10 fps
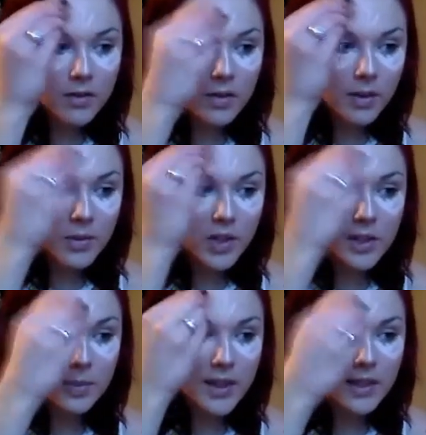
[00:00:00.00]
I'm
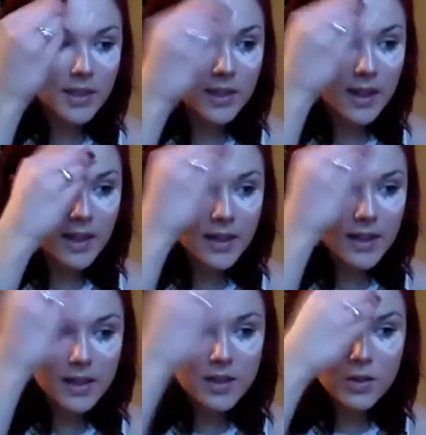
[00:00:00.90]
just pressing lightly
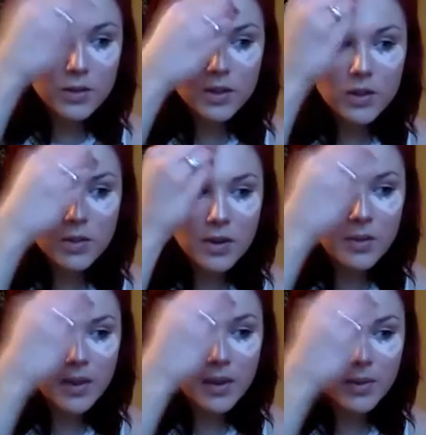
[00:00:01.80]
because you do want to
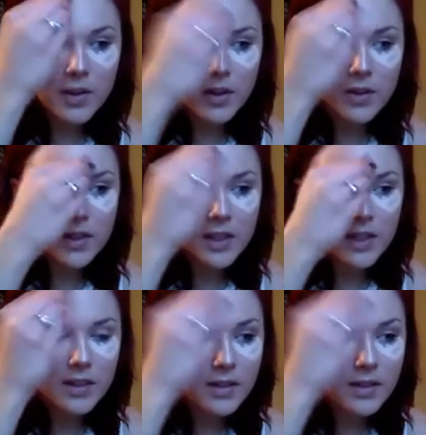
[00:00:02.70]
be able to notice it.